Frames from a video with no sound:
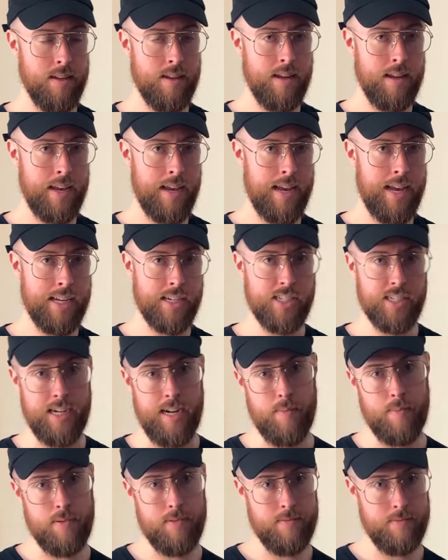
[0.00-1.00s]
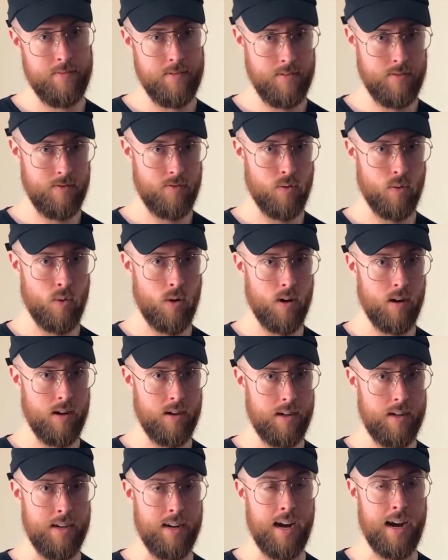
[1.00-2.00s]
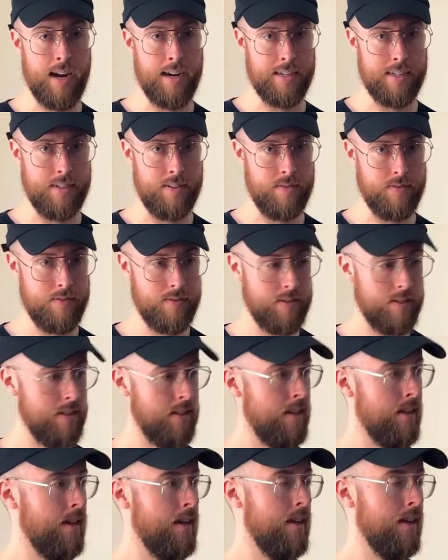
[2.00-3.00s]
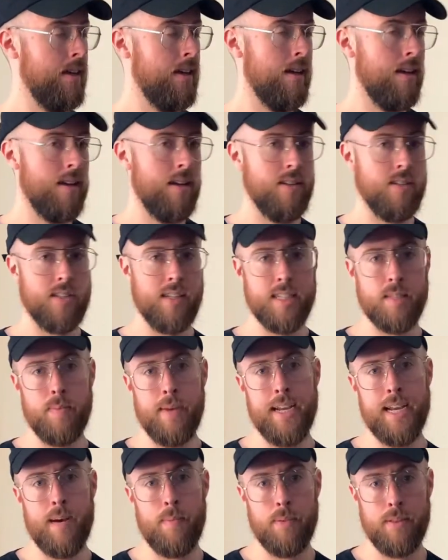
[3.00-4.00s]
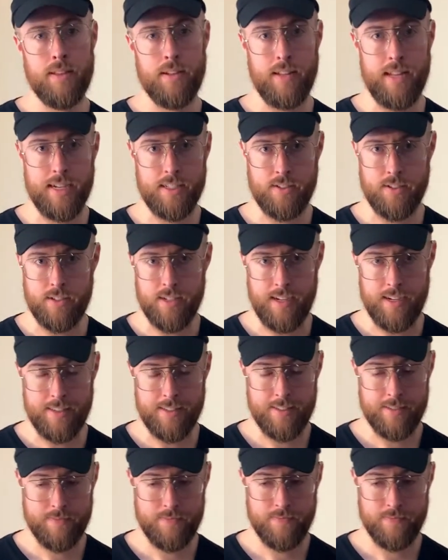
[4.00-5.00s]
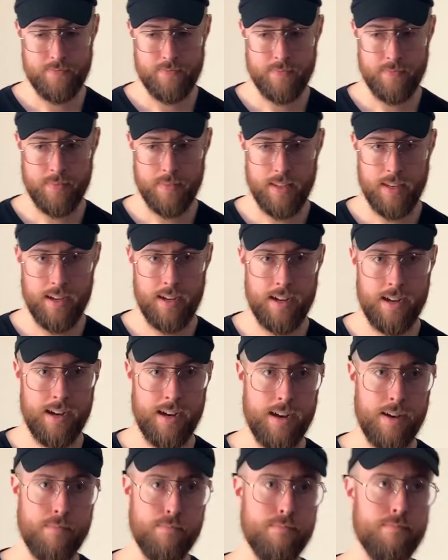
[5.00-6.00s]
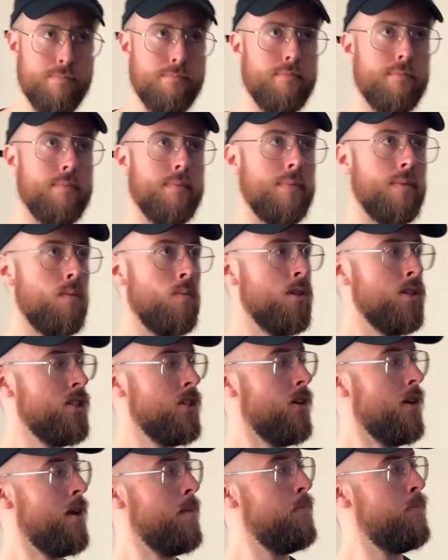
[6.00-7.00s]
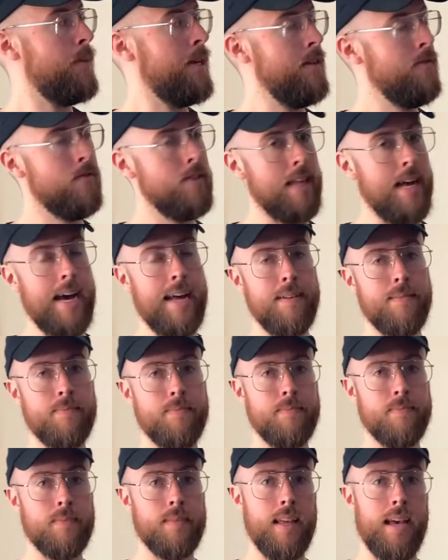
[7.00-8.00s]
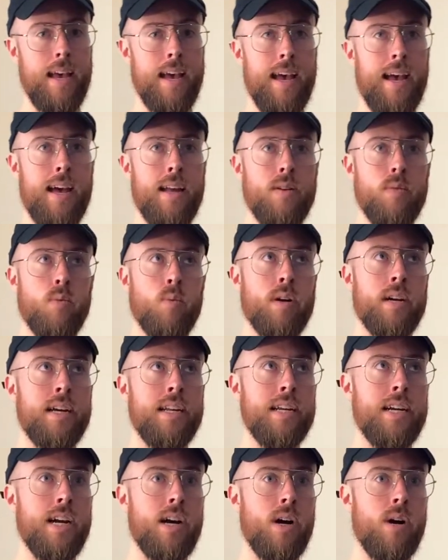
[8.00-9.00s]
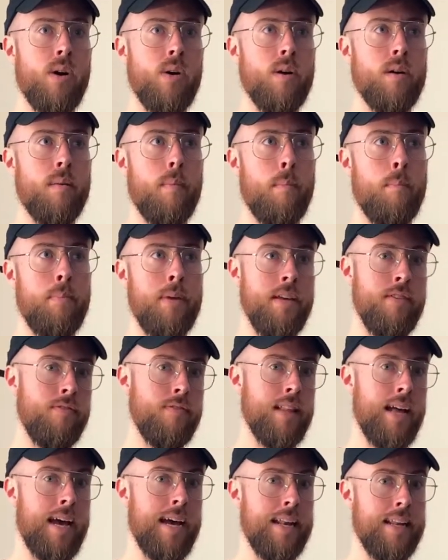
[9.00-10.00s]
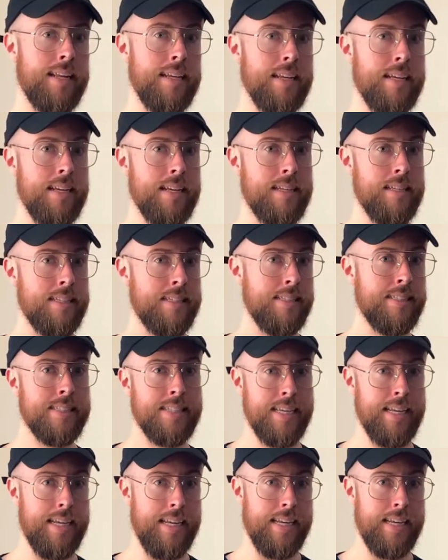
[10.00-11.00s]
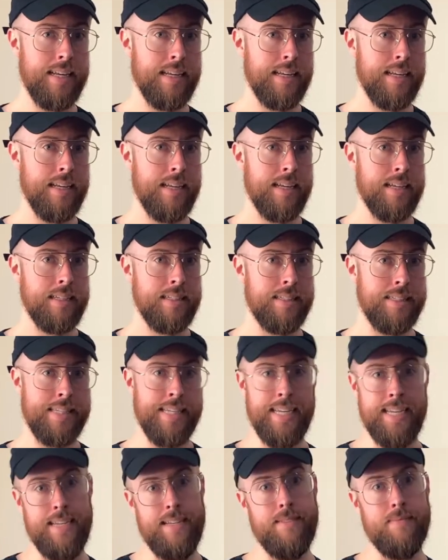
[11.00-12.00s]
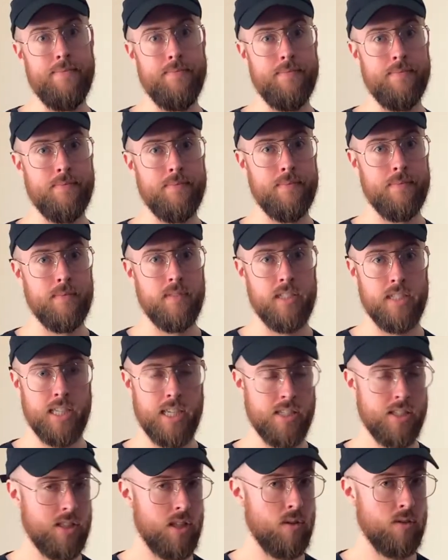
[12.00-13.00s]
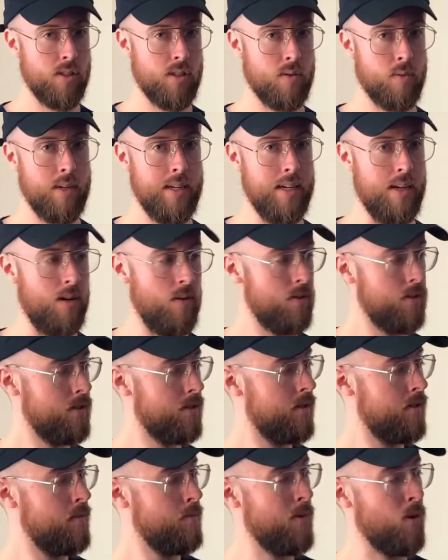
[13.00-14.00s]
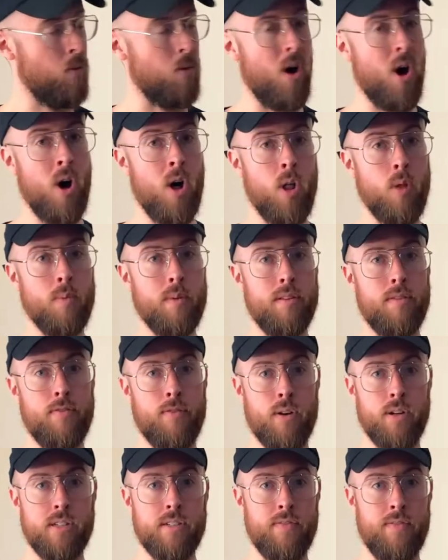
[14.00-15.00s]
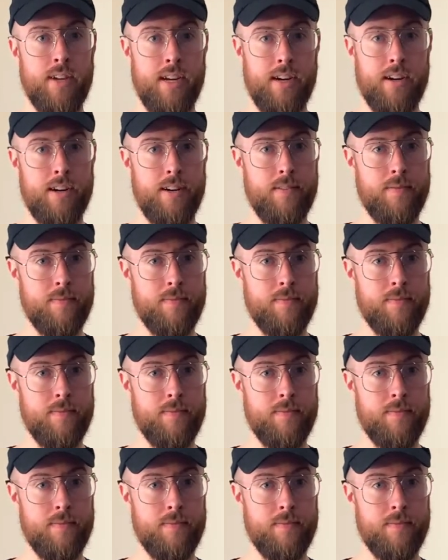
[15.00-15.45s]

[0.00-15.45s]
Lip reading: hand shape for an octave. So let's make up a little exercise. We'll start on B flat, and we're going to go B flat, C, D. Just those 3 notes, but all with first finger.